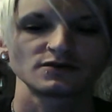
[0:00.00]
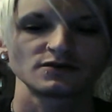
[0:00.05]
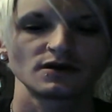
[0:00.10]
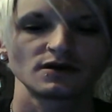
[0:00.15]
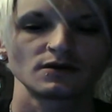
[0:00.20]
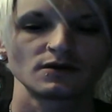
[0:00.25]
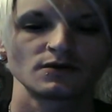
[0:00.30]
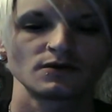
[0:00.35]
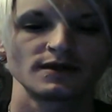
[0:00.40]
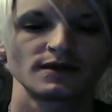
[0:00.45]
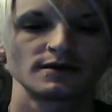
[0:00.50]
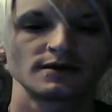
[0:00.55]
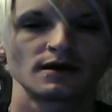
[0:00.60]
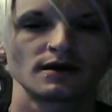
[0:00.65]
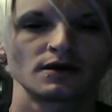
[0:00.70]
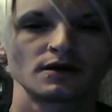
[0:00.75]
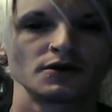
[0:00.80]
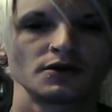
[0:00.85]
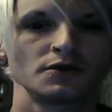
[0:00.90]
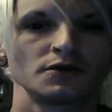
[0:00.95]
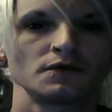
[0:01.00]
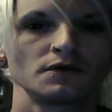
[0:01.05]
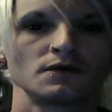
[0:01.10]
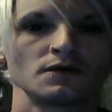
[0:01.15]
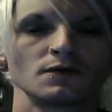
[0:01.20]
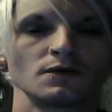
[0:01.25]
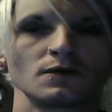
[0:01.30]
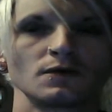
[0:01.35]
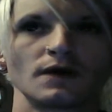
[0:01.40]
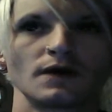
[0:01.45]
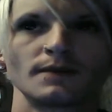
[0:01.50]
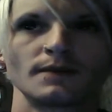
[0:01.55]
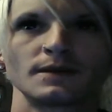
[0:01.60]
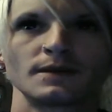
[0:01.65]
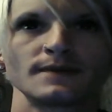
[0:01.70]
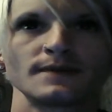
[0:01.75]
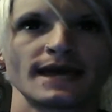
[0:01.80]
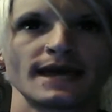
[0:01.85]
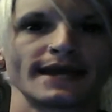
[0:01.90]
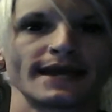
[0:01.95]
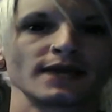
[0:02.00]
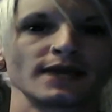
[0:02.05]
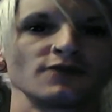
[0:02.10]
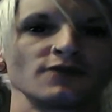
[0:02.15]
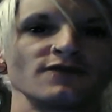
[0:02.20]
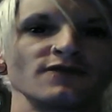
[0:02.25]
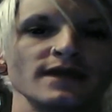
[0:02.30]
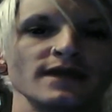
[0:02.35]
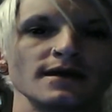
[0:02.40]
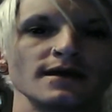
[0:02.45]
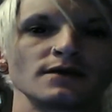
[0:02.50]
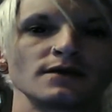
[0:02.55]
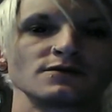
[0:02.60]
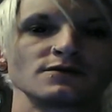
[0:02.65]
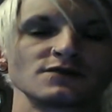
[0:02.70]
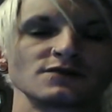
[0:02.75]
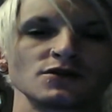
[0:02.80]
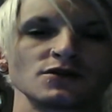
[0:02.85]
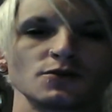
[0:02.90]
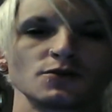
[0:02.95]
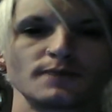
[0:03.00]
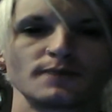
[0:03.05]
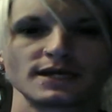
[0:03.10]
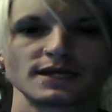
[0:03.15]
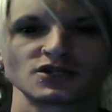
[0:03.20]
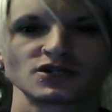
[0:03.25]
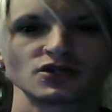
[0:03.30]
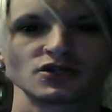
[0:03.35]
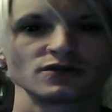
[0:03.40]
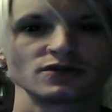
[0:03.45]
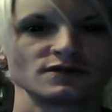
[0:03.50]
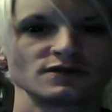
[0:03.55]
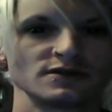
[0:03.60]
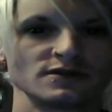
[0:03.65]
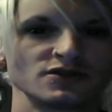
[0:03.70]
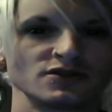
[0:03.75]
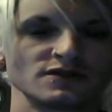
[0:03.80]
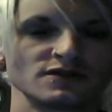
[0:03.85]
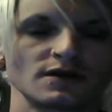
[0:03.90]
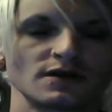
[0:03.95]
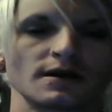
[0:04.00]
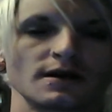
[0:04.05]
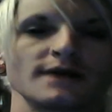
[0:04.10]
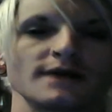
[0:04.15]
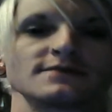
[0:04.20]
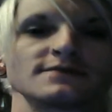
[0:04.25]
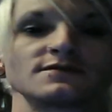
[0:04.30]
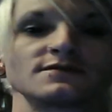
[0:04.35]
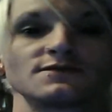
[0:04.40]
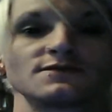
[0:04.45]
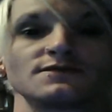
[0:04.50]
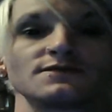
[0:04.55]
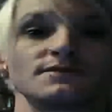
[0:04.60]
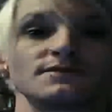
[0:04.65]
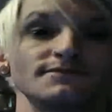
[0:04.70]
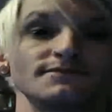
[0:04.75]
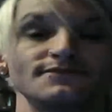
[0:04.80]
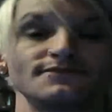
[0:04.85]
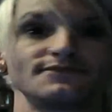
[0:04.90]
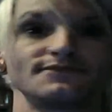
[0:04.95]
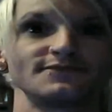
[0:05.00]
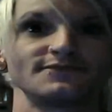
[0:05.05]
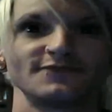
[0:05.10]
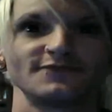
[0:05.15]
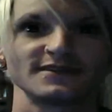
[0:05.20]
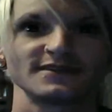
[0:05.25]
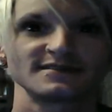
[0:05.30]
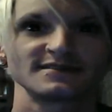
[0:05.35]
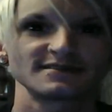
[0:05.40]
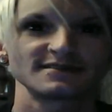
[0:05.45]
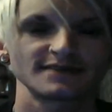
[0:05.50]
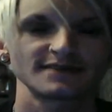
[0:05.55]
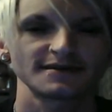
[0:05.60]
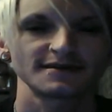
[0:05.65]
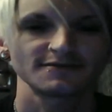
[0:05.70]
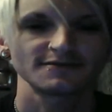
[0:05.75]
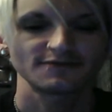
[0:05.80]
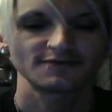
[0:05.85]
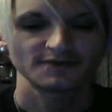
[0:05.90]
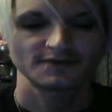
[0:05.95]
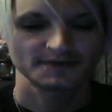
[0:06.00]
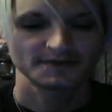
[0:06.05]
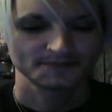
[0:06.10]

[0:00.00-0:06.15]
So there are new, I'm going to be adding new videos and new pictures and just all kinds of fun stuff.